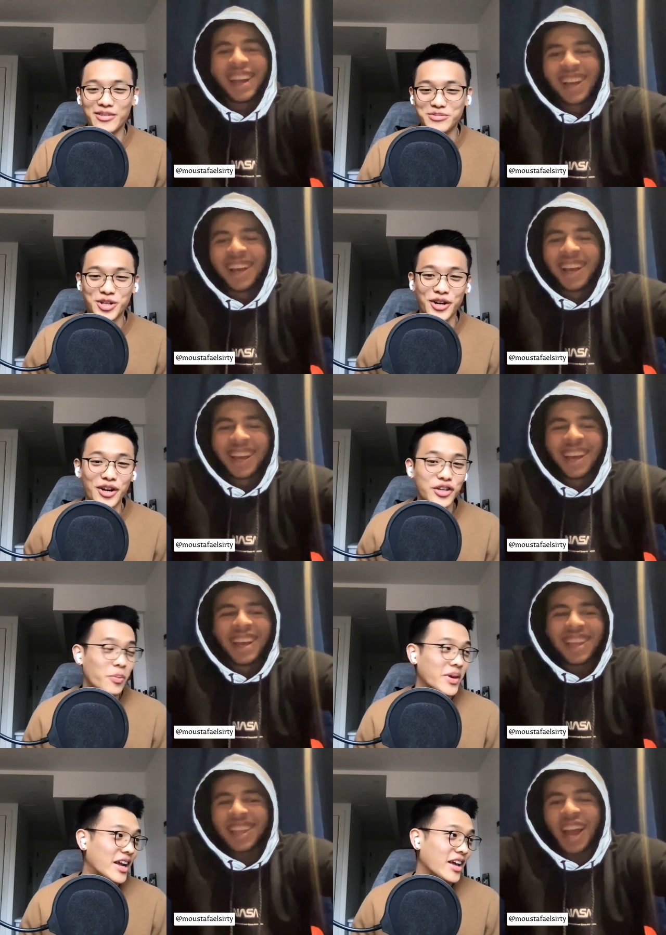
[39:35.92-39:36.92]
Speaker 1: sure
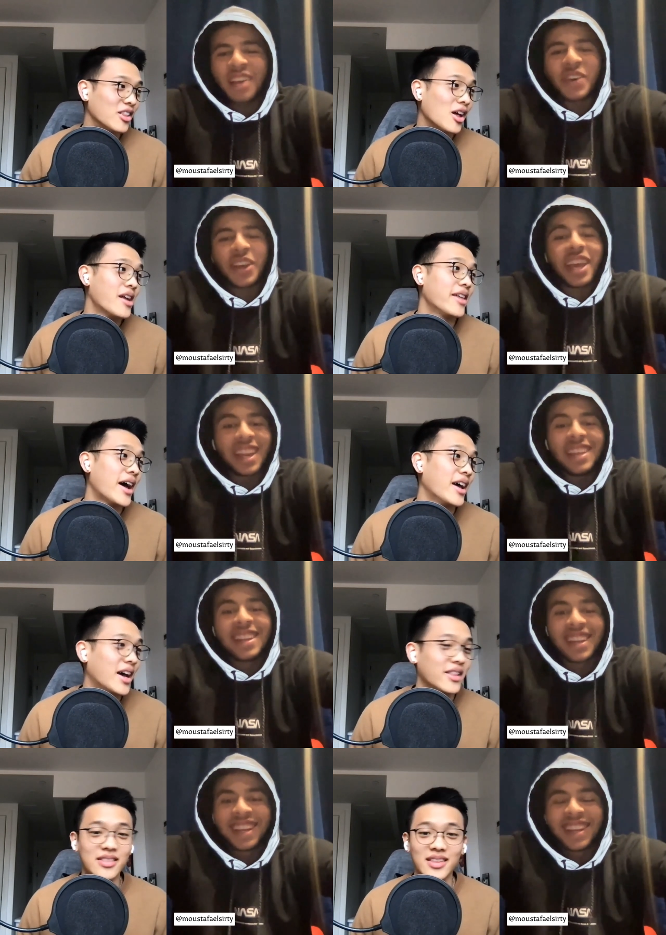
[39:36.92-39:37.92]
you'll be getting a lot if of that
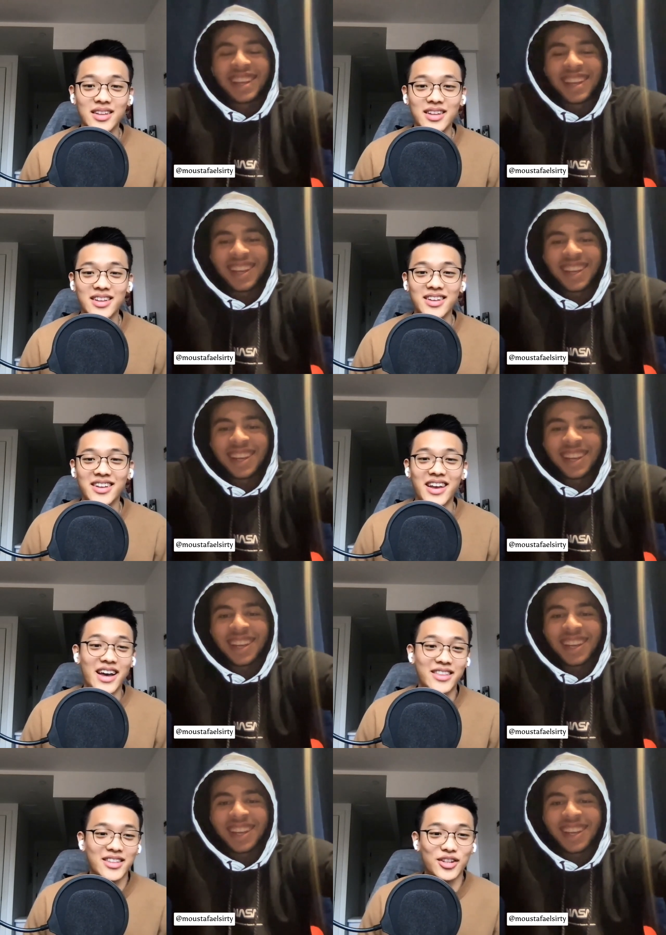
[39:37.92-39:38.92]
at,
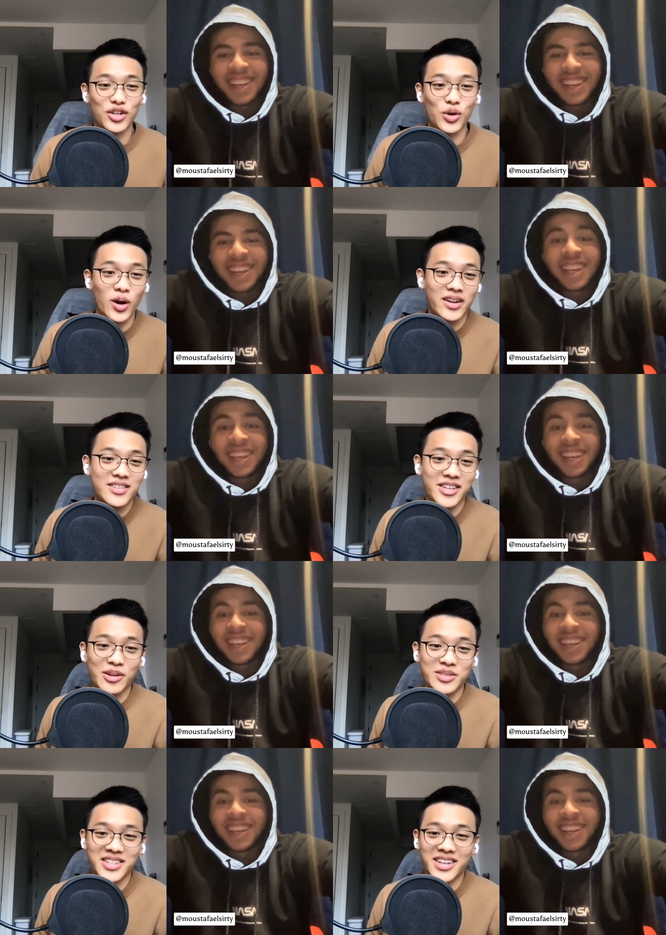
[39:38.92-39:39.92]
at, the New York
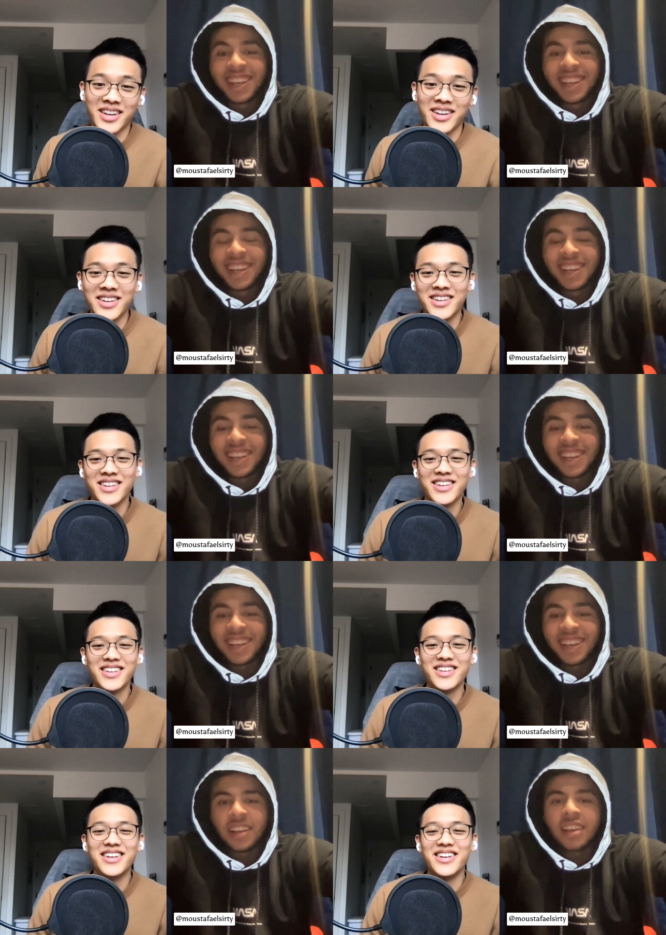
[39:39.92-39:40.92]
TOC.
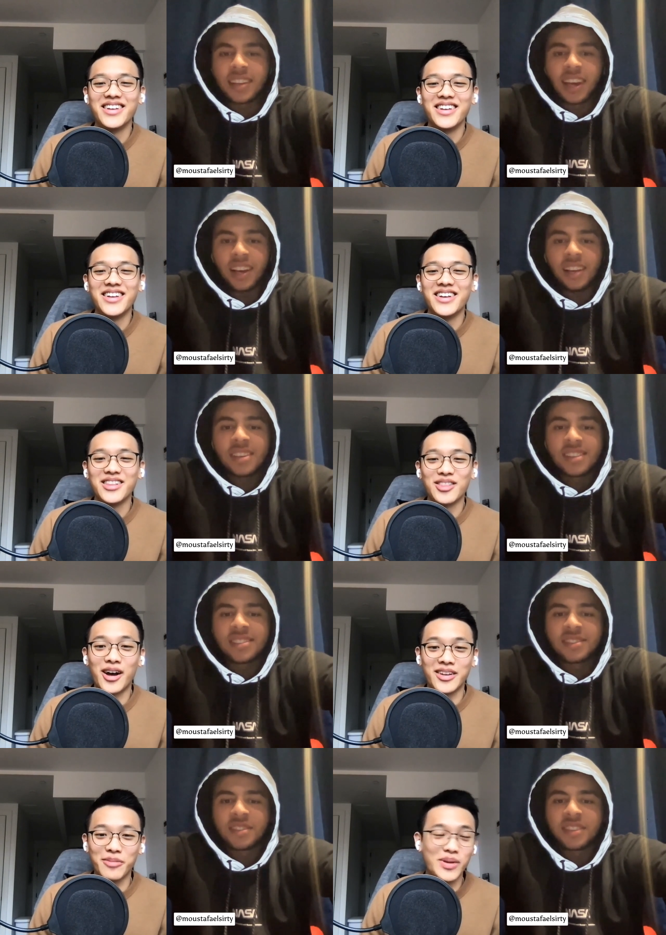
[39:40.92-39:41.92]
Yeah, a
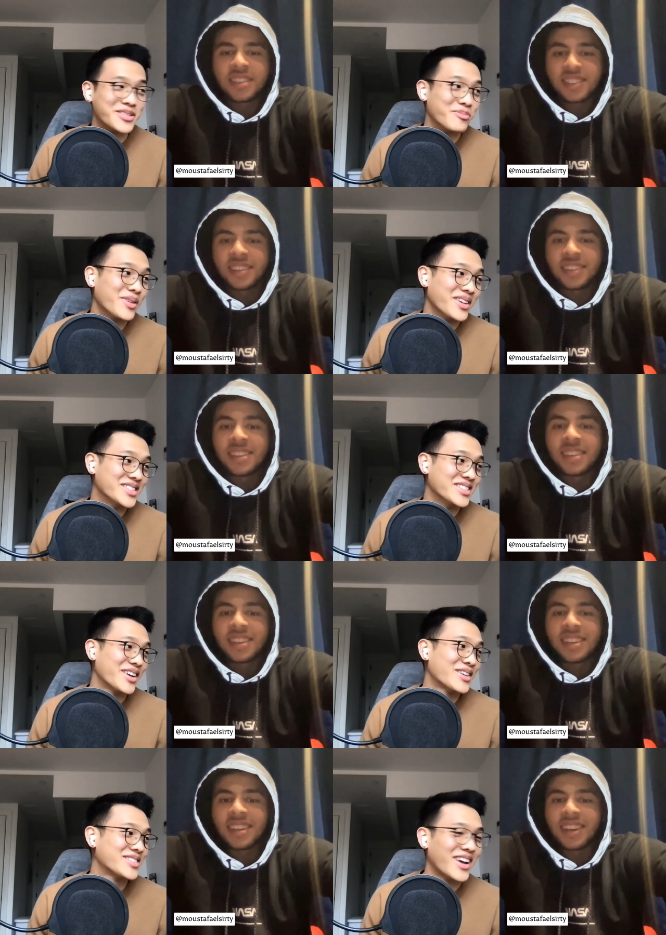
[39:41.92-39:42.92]
lot of good pizza places
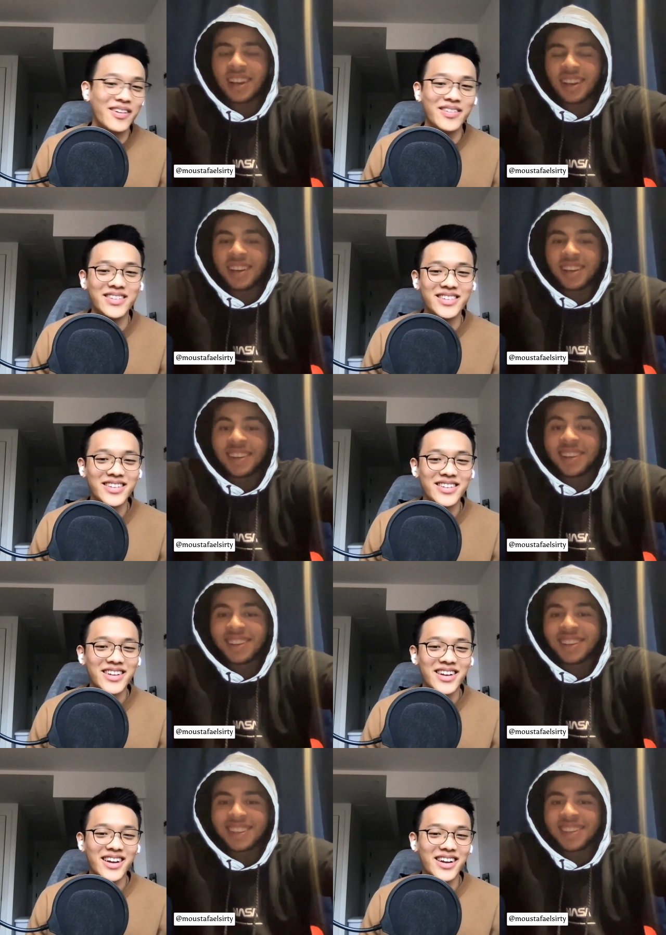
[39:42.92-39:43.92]
here. So uh,
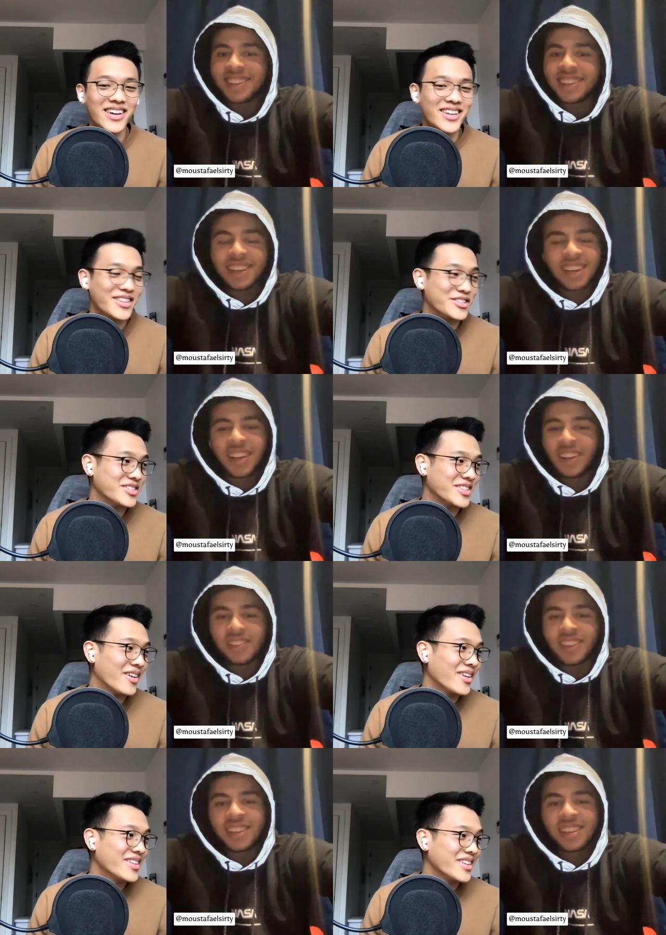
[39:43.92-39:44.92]
I'll let you. Yeah, know.
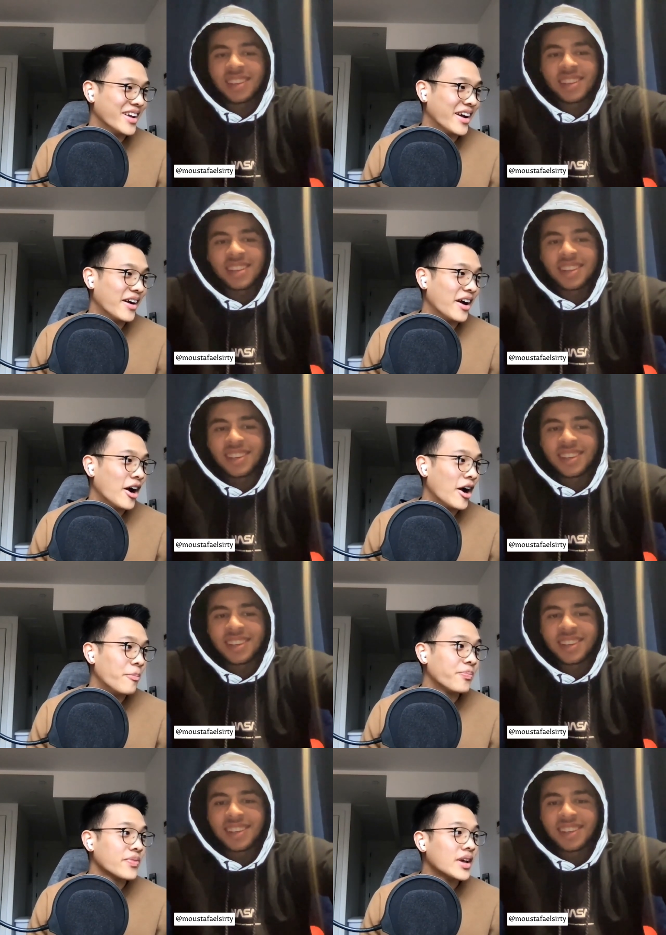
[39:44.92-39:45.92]
I love that. Yeah.
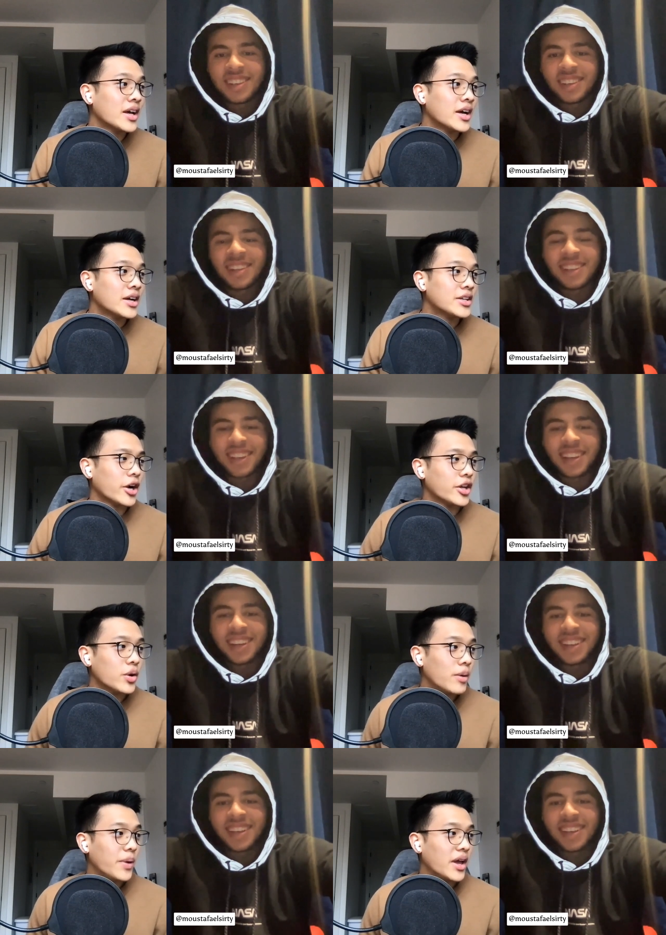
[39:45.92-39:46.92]
Um, are
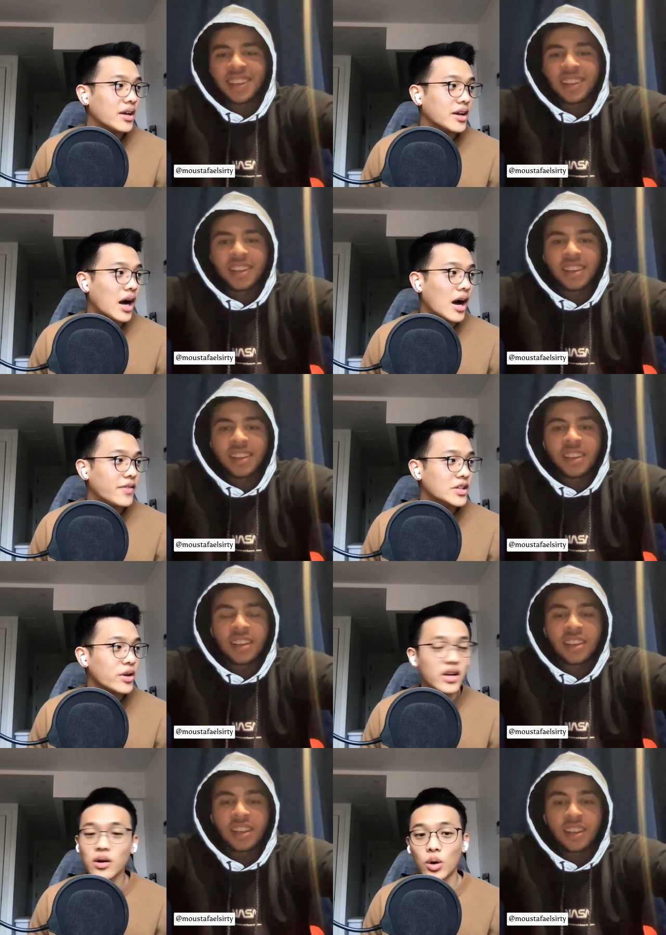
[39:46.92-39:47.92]
you a big coffee
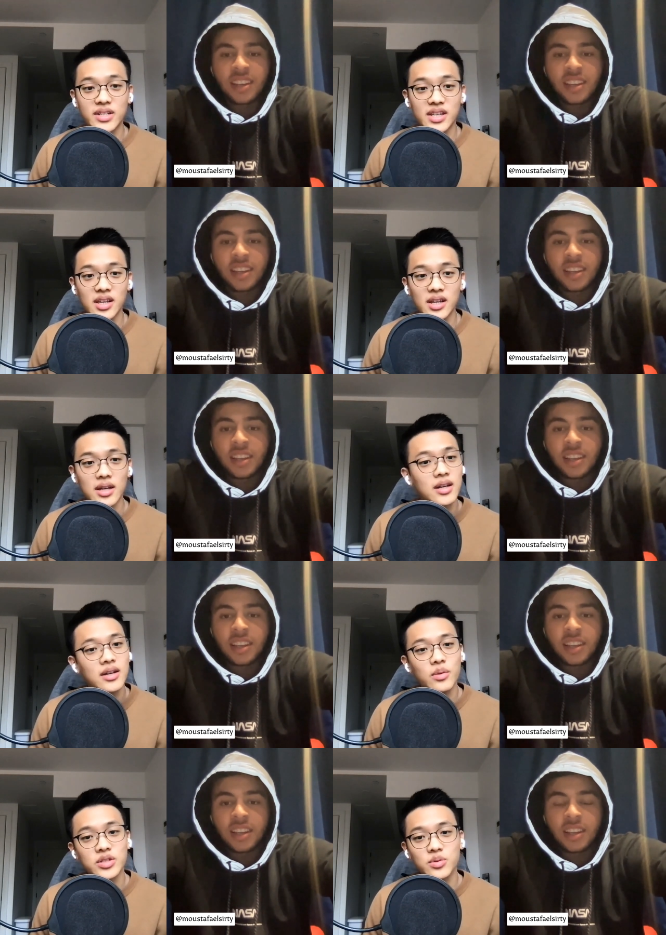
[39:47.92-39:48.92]
drinker or tea?
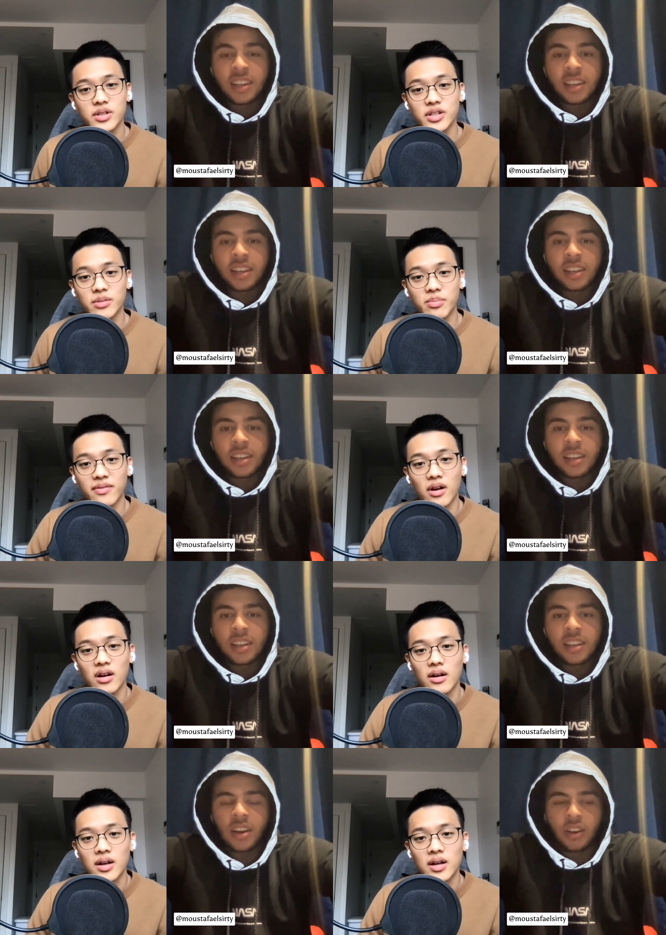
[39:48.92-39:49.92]
Which one do you
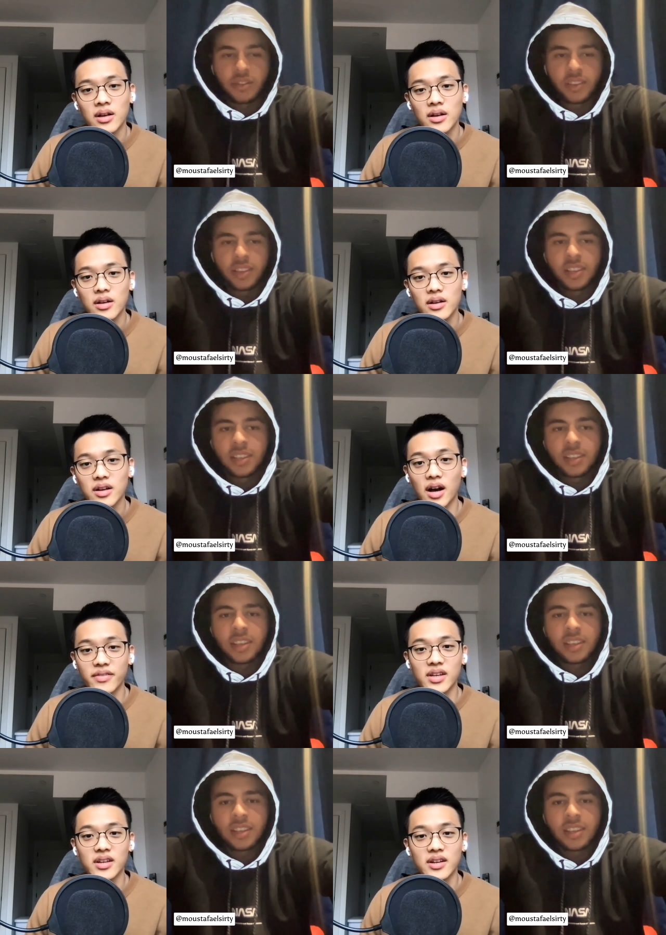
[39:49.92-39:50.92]
prefer?
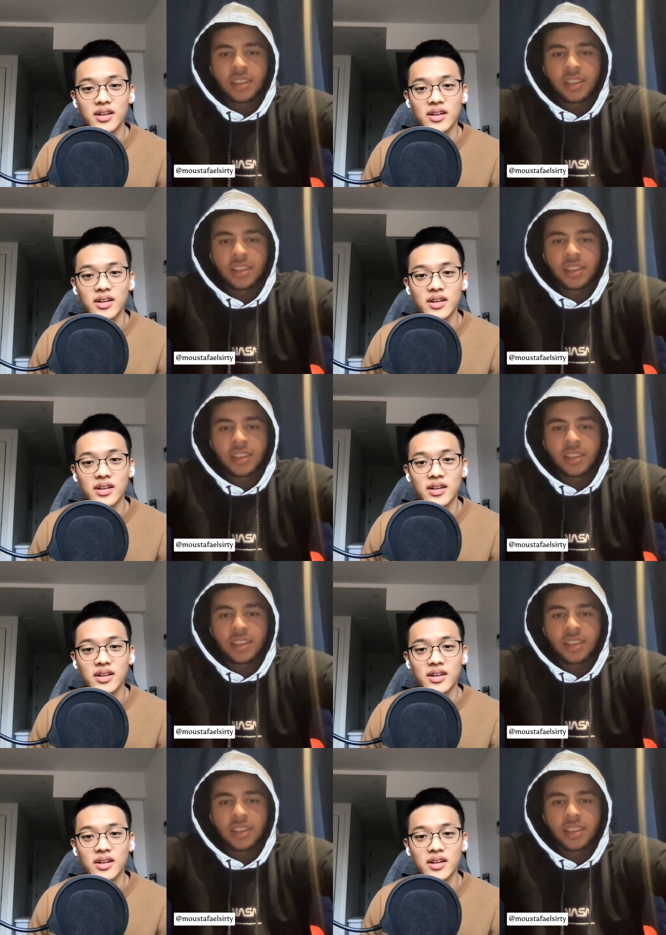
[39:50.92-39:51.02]
Coffee.